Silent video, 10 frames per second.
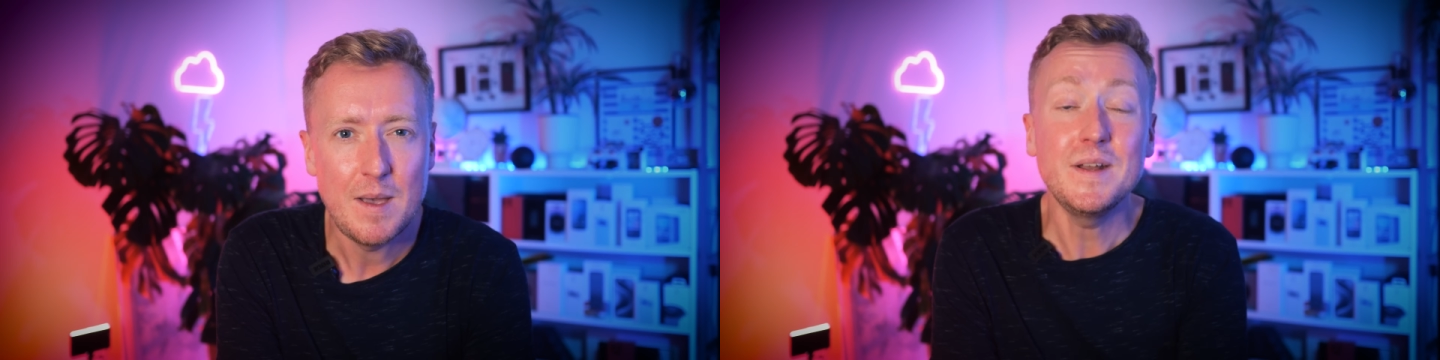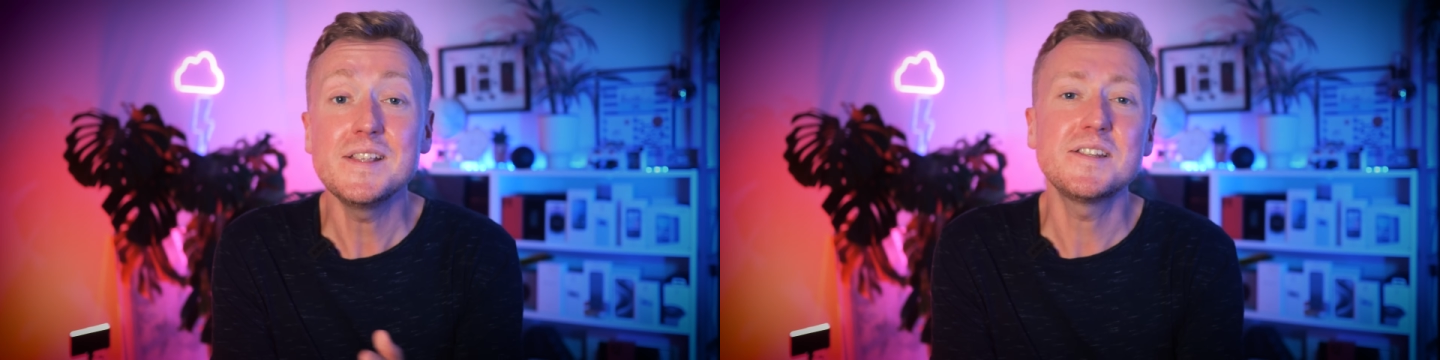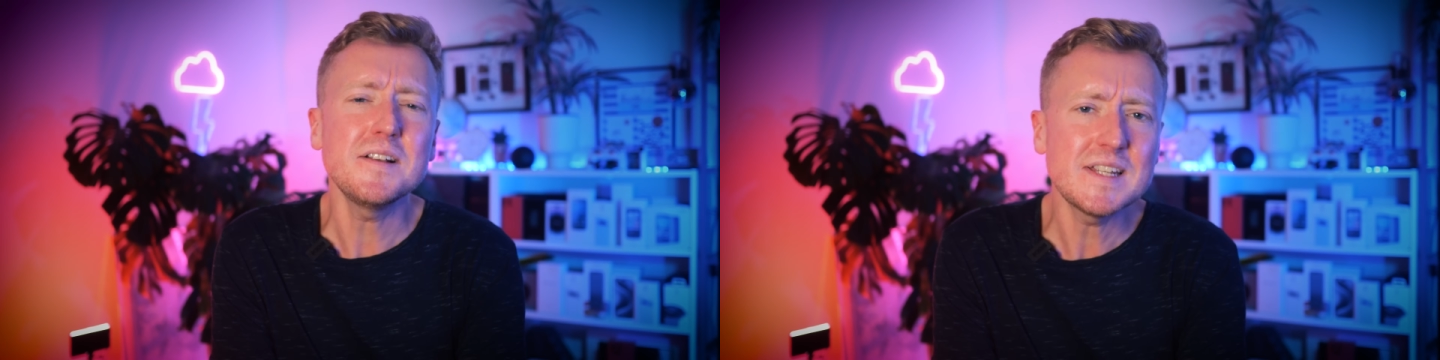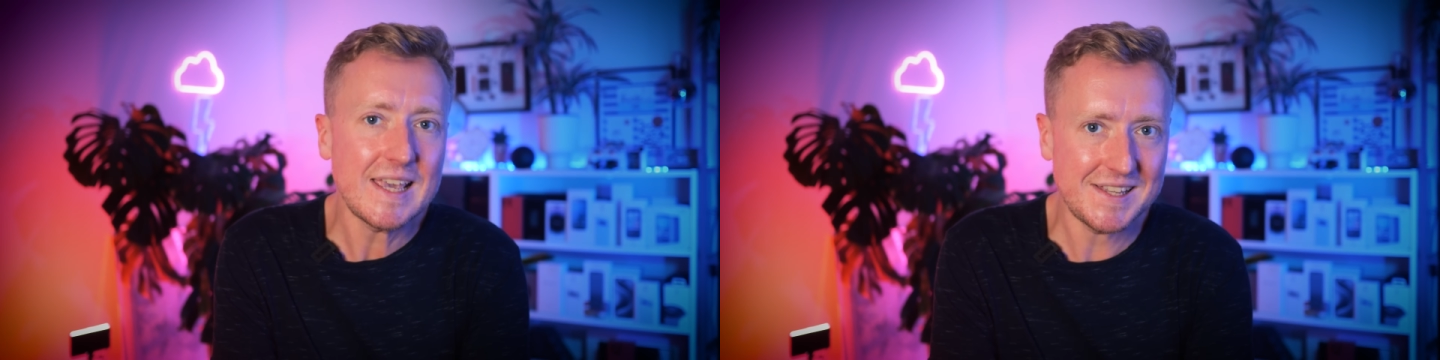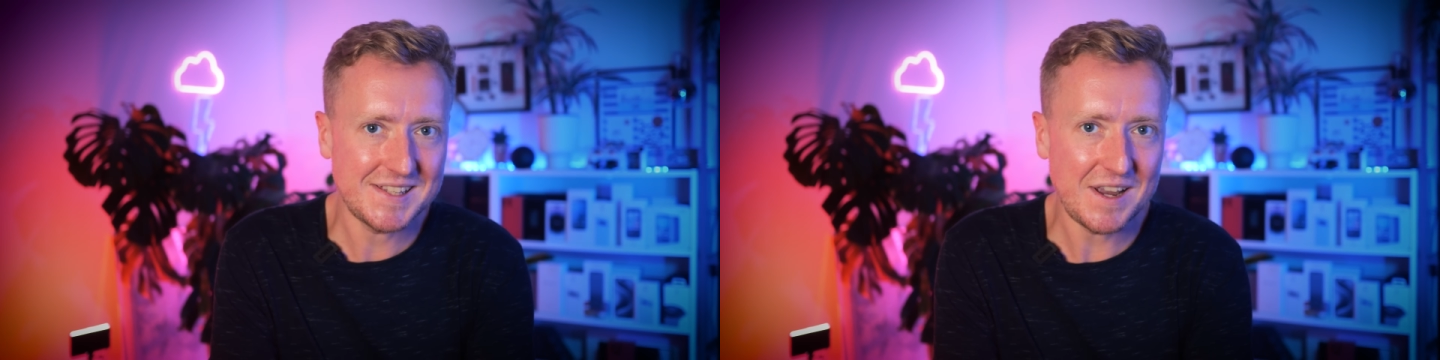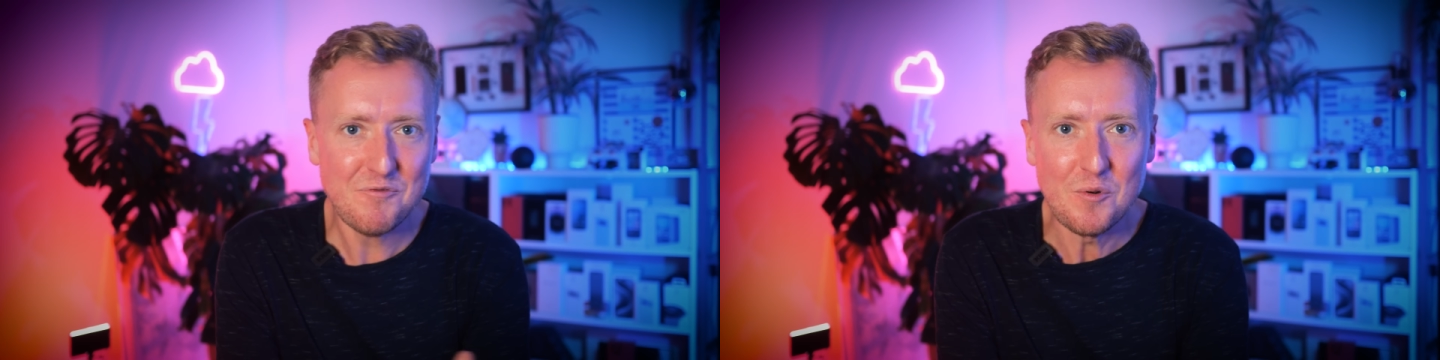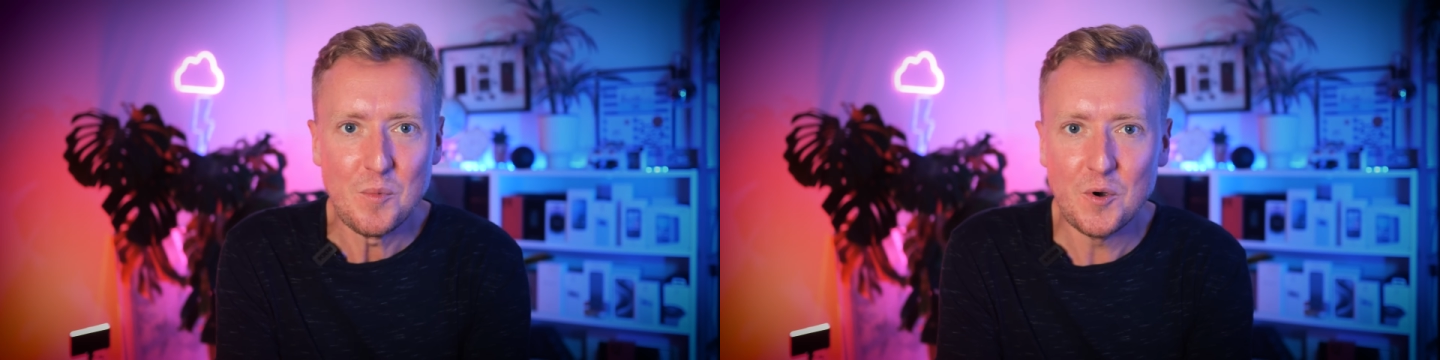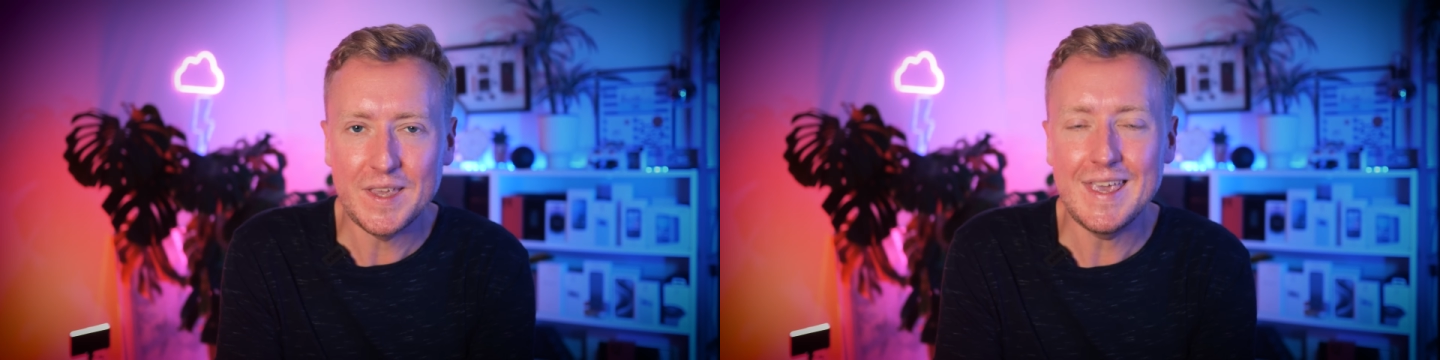but it still takes several
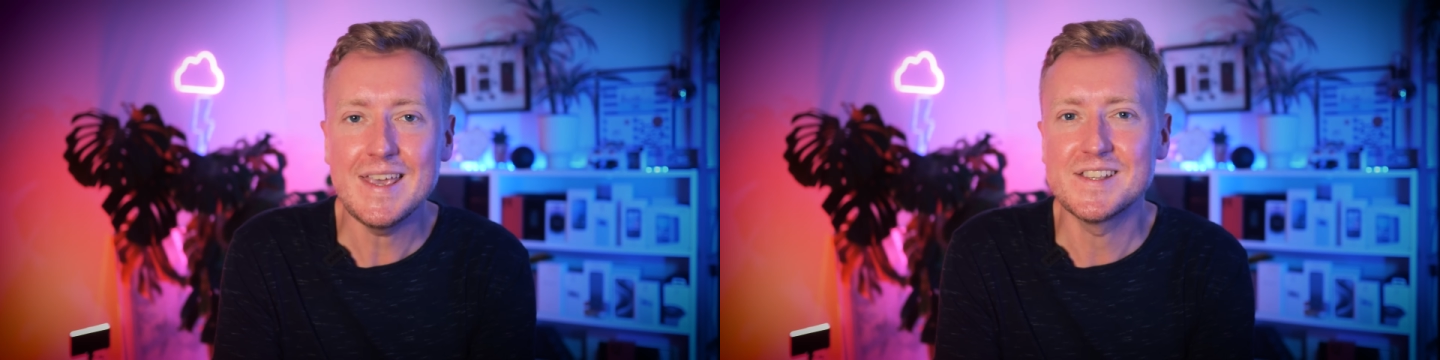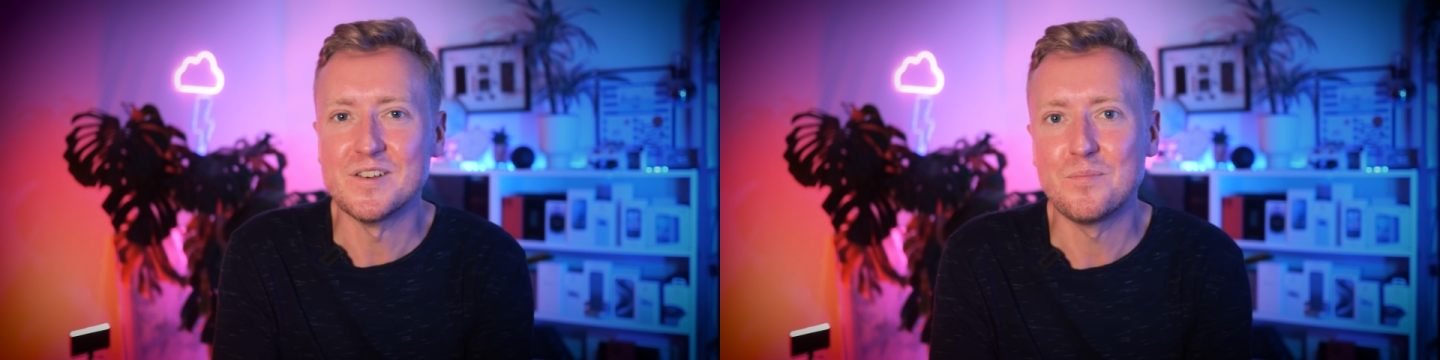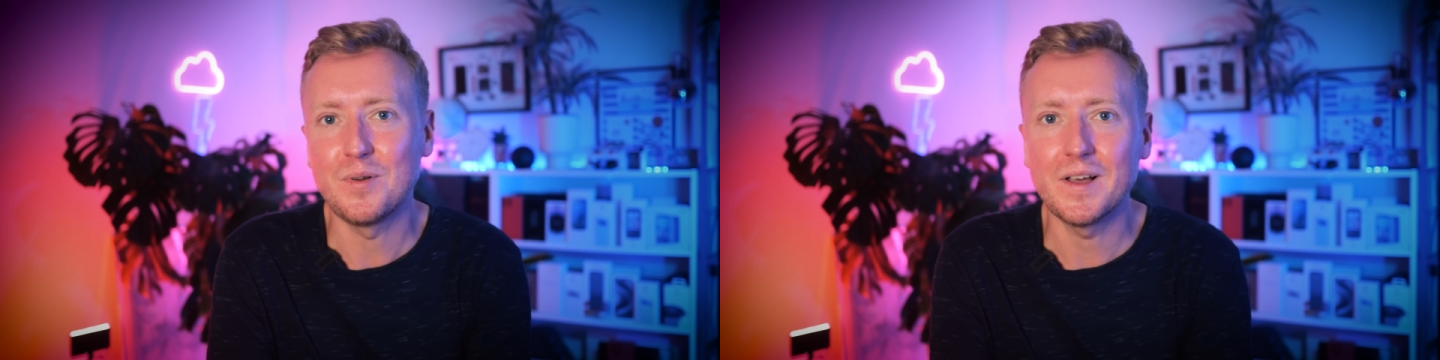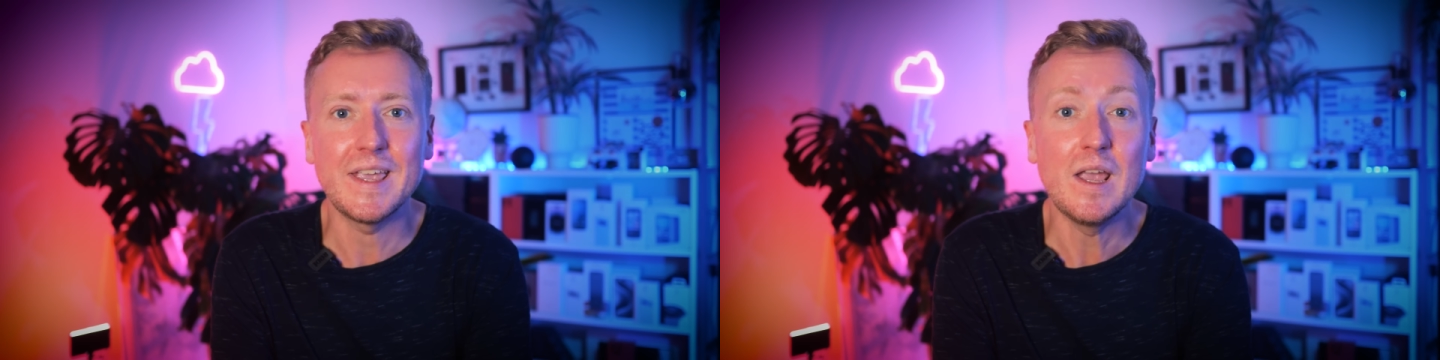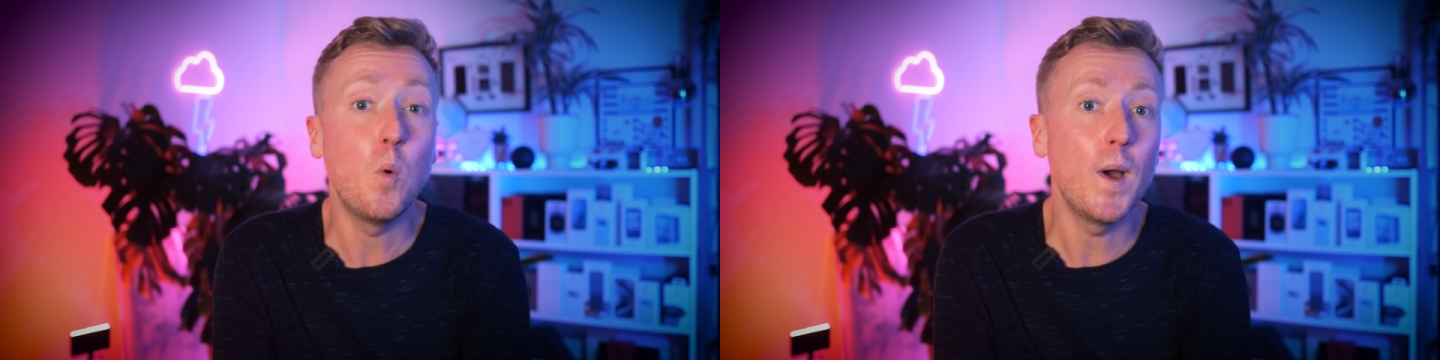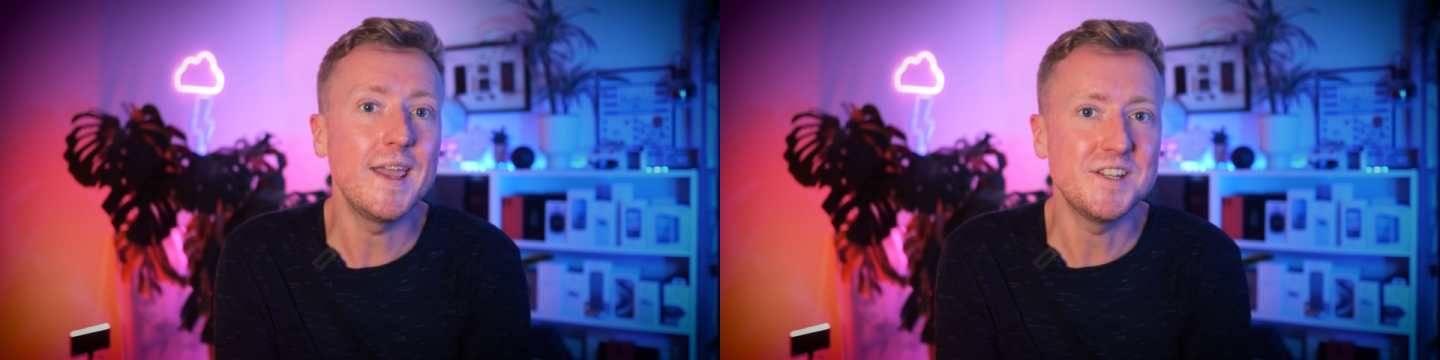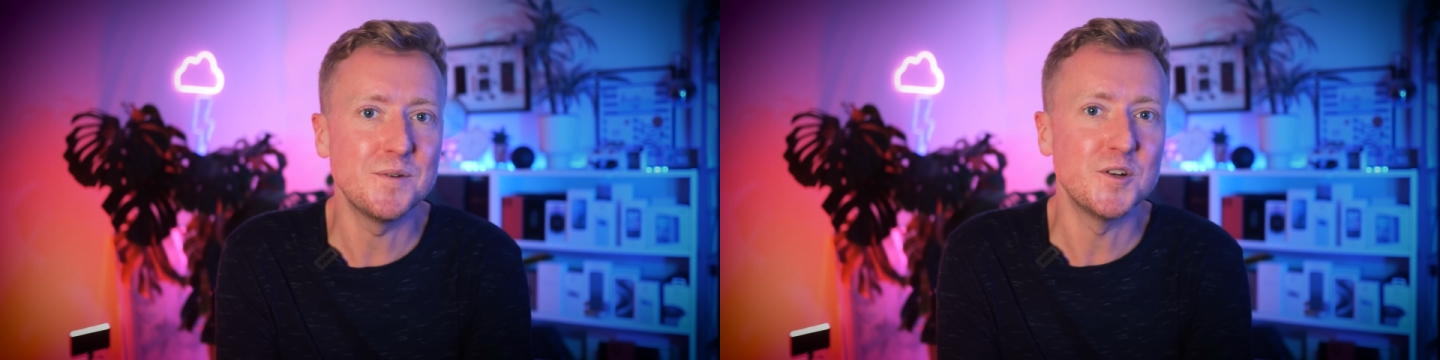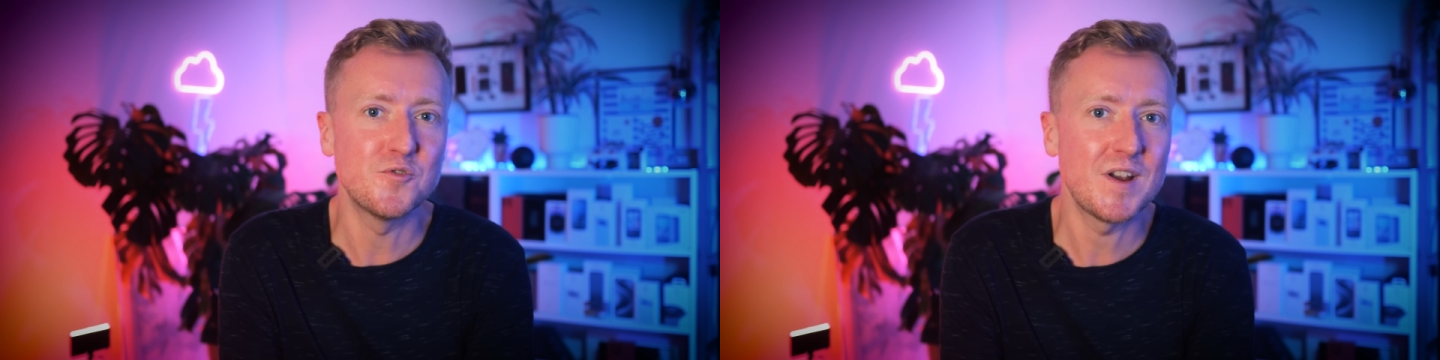more years of plugging away
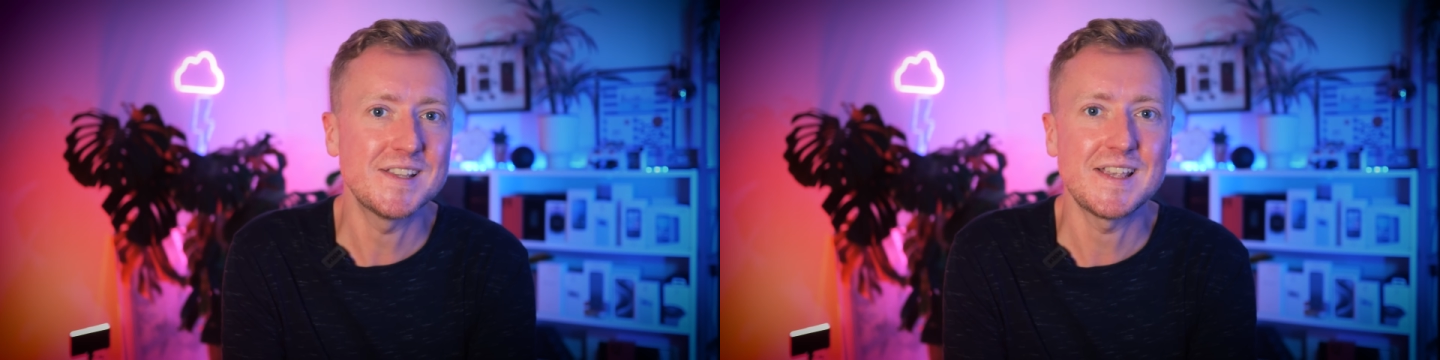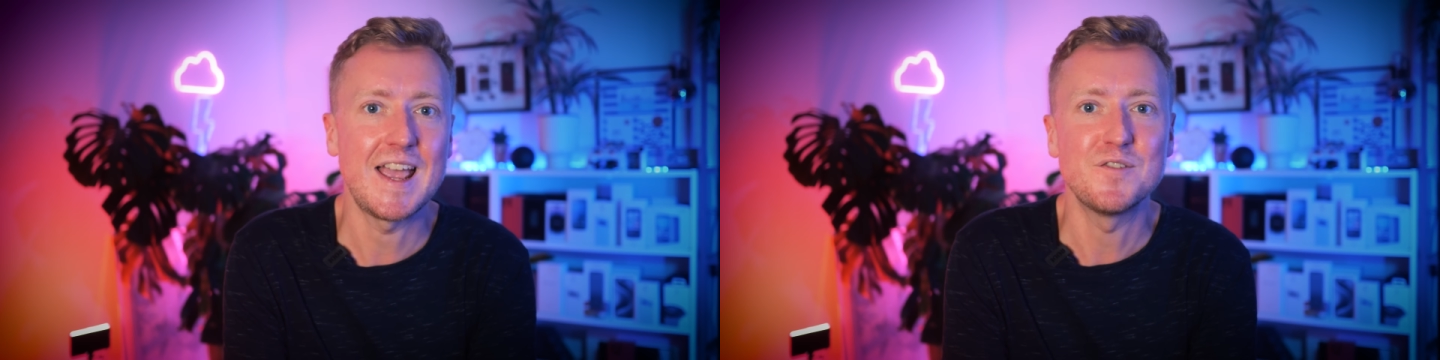to address